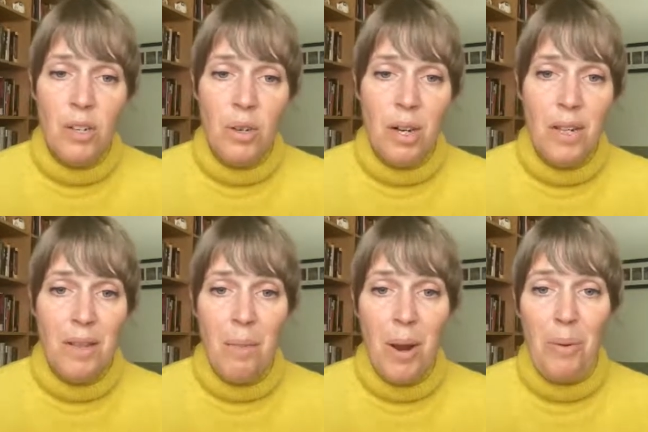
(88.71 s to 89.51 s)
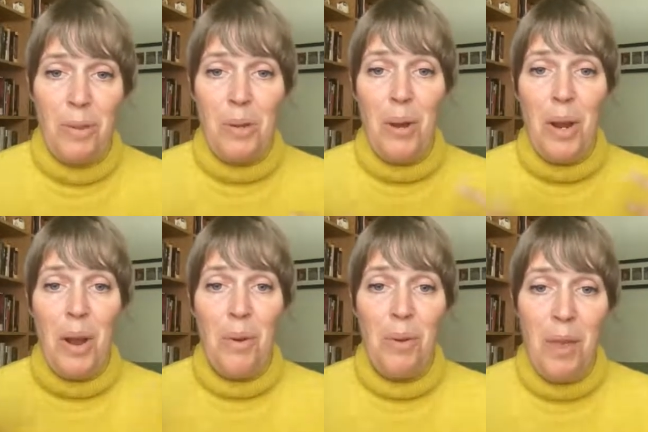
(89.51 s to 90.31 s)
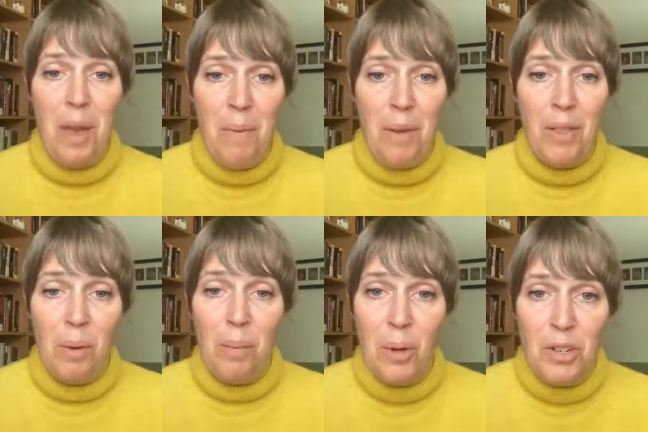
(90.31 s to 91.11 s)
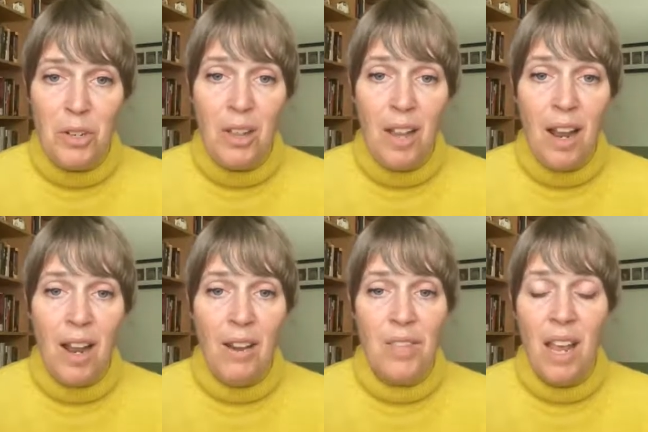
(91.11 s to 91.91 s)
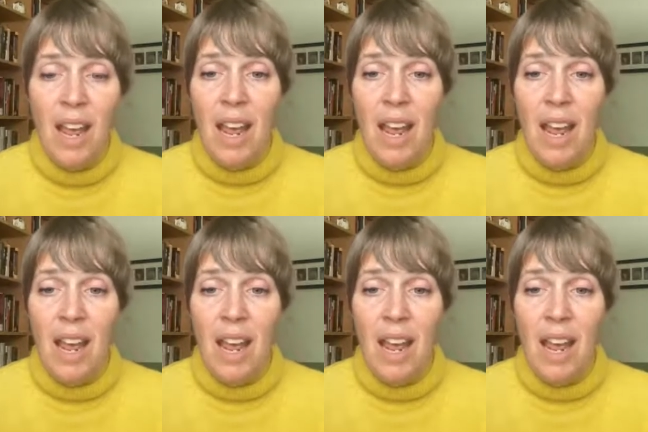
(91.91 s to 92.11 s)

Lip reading: to us about what's going on with them in their personal lives.